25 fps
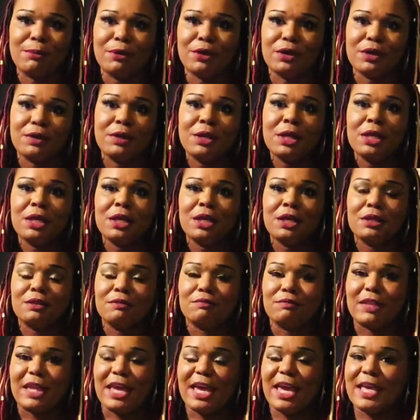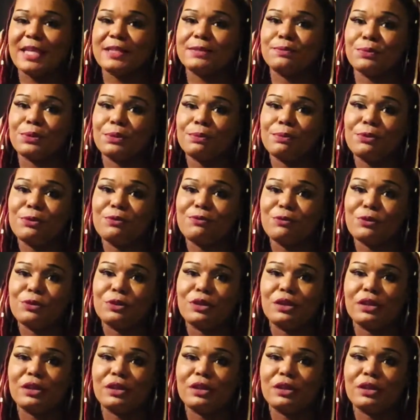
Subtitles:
But last preview